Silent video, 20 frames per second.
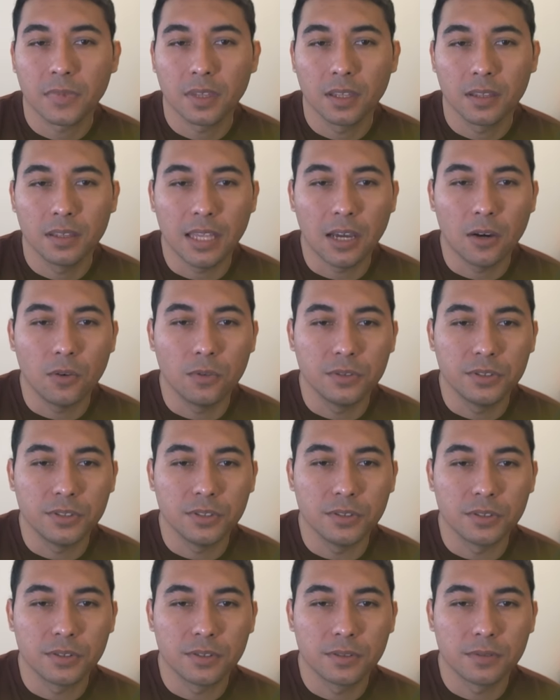That would
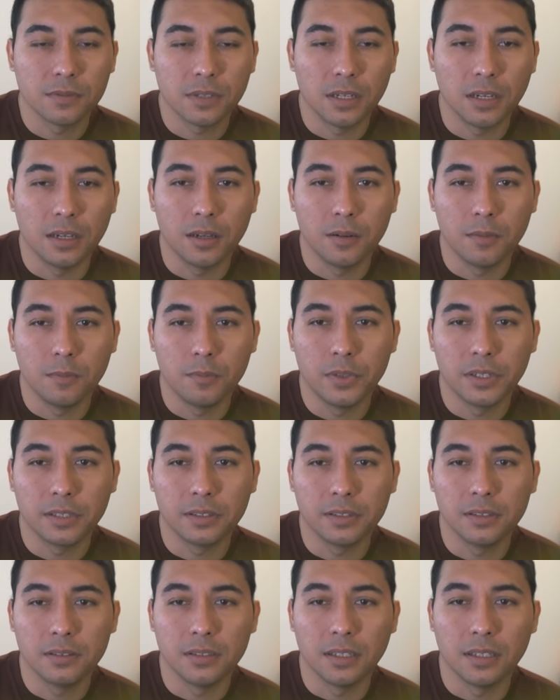just
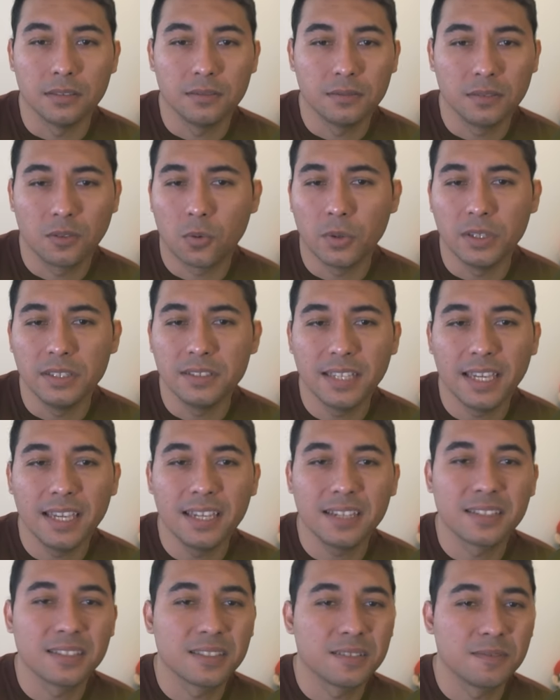bring queen
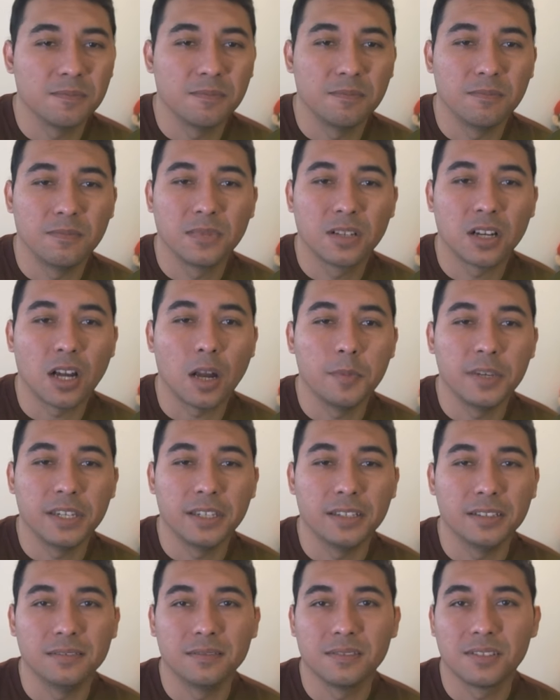takes, come
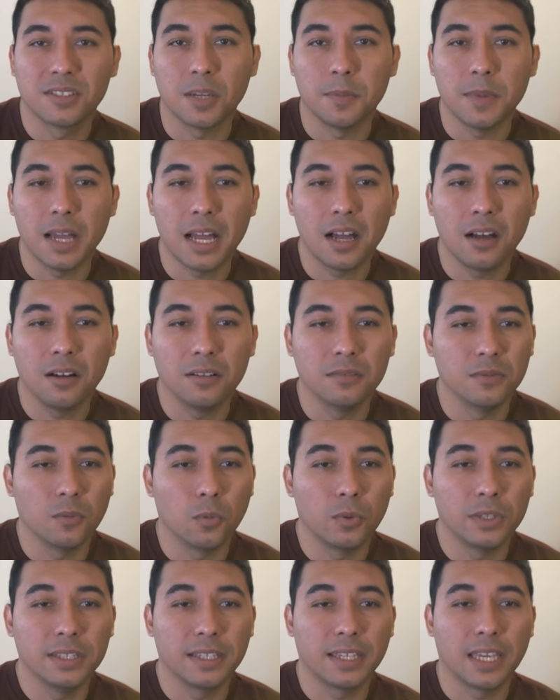in somehow and
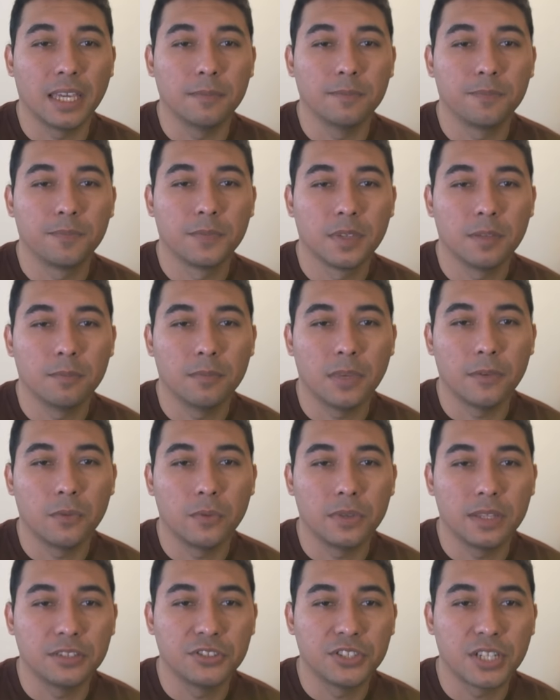win the game, maybe
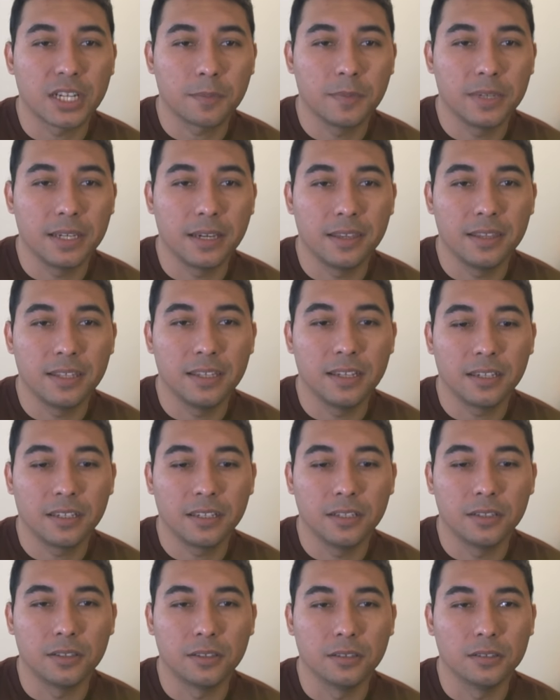with a checkmate idea
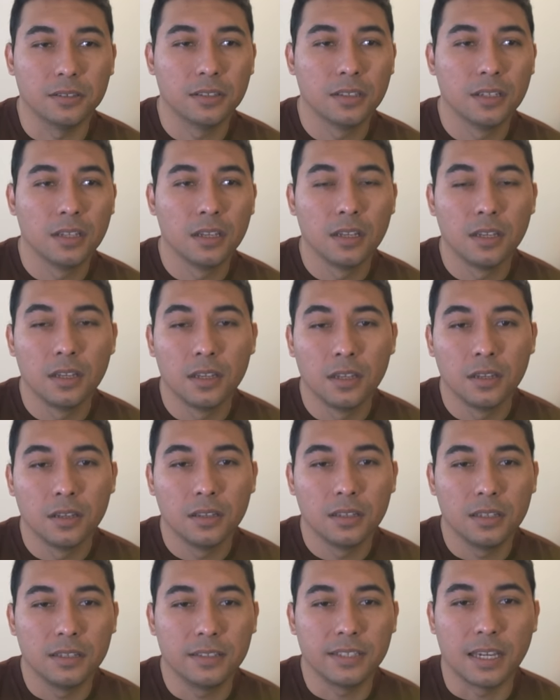here. And
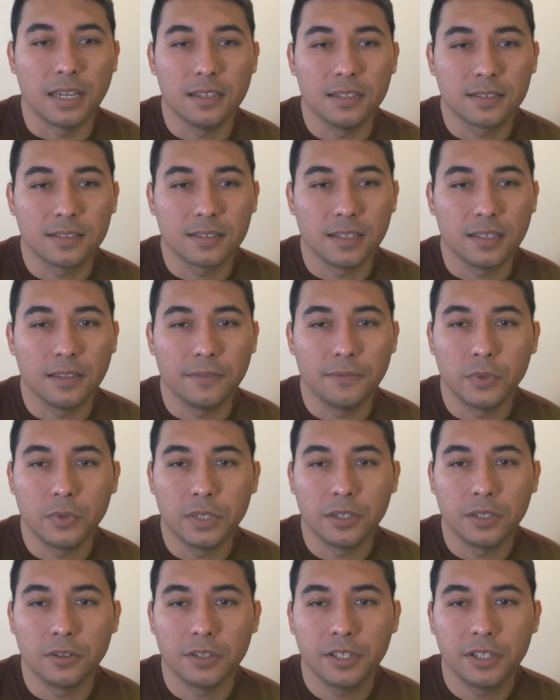yeah, let's say if we
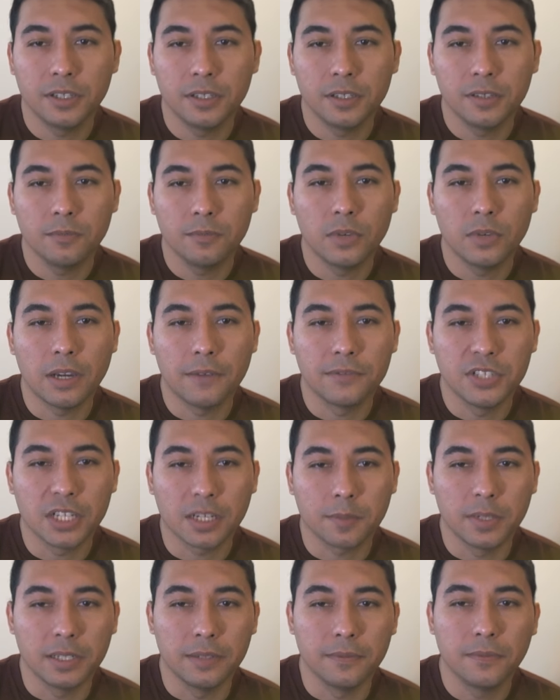go here, we have
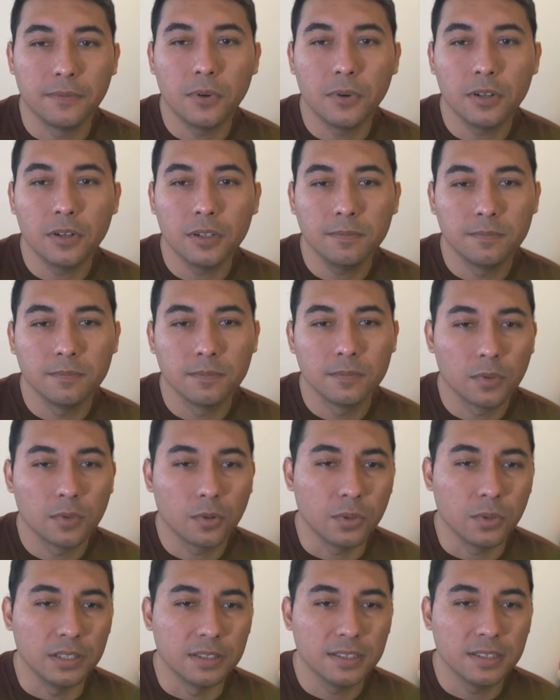checkmate in 4,
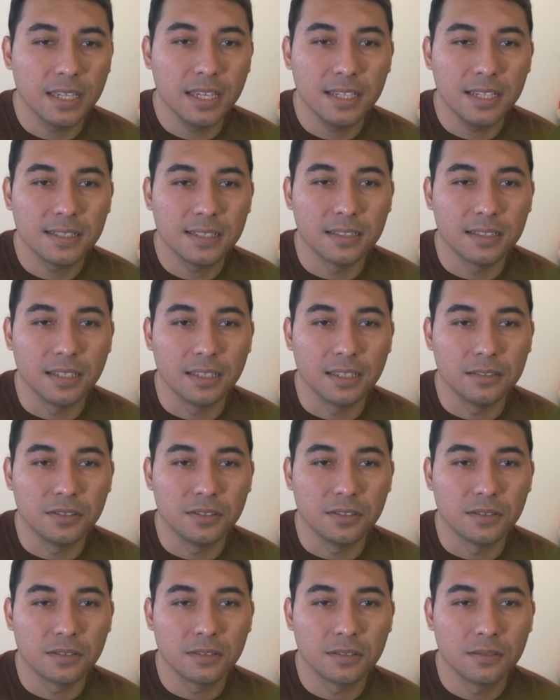queen takes, and then
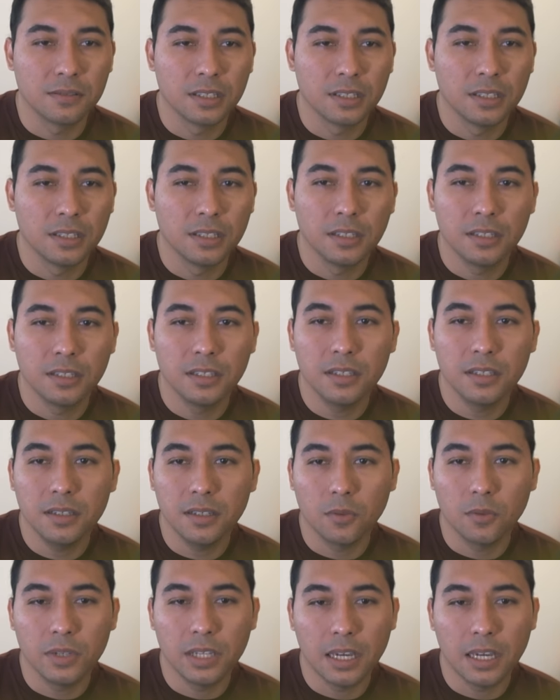just here,
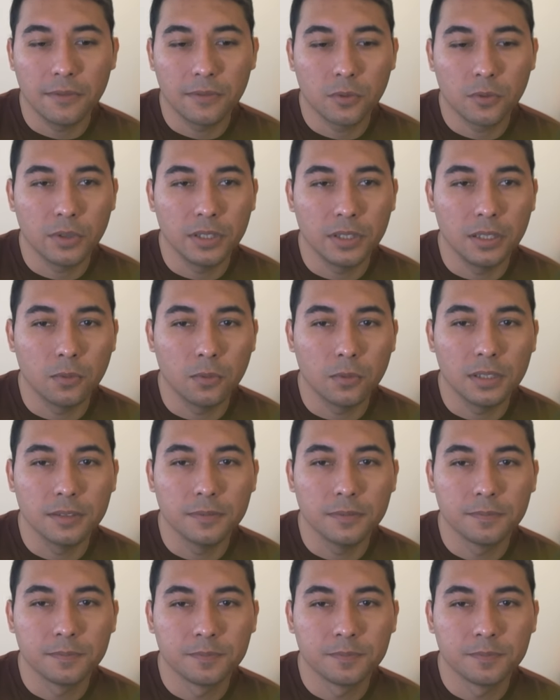and we have queen e1